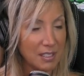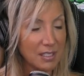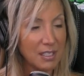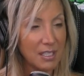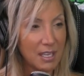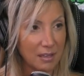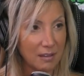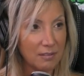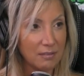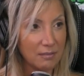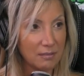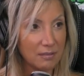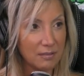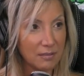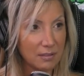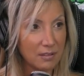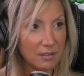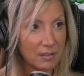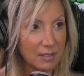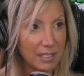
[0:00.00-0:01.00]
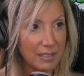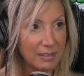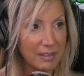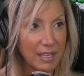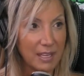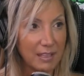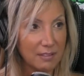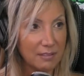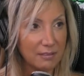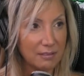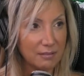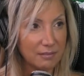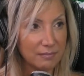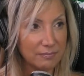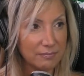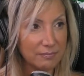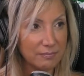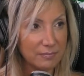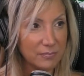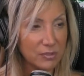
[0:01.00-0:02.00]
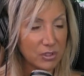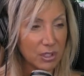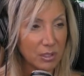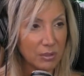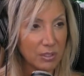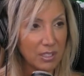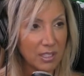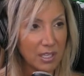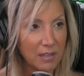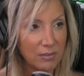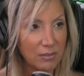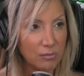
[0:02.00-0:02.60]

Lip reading: Yeah, like that. So he never.